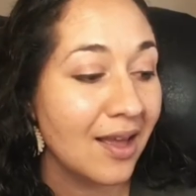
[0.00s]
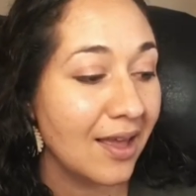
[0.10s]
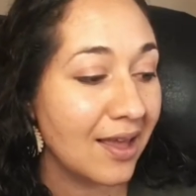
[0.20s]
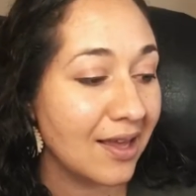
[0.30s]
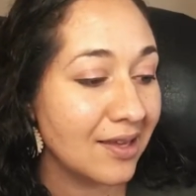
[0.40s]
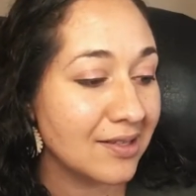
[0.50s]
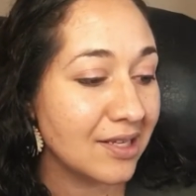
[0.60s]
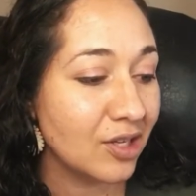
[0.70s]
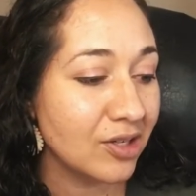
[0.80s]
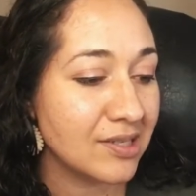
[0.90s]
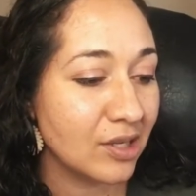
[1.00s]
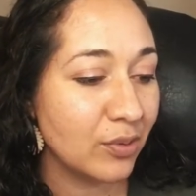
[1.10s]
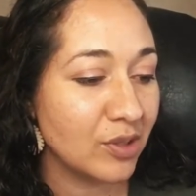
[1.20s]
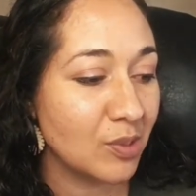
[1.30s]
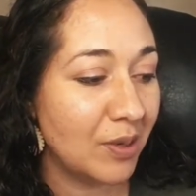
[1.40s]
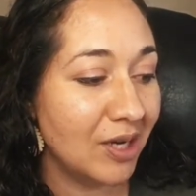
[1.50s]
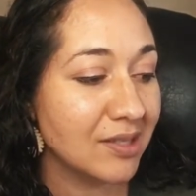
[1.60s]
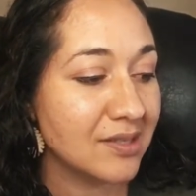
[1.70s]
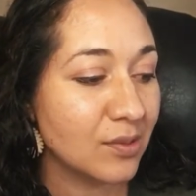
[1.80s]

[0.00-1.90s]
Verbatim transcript: and here is their response.